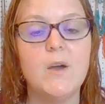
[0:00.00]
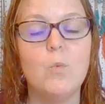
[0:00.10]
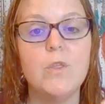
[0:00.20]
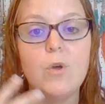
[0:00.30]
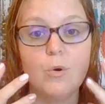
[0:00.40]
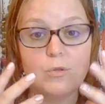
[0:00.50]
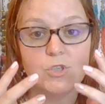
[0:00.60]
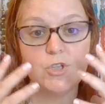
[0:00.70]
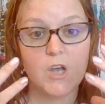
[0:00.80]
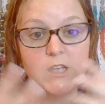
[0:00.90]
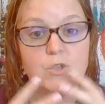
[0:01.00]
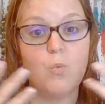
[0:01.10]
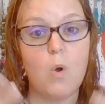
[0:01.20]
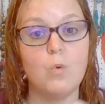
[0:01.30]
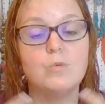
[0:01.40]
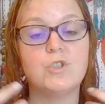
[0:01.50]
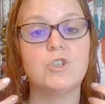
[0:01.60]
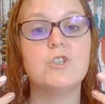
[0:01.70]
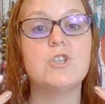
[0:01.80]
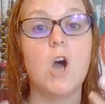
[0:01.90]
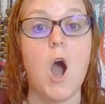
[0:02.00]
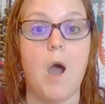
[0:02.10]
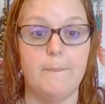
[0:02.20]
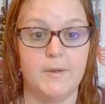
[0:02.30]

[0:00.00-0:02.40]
when those just won't stop,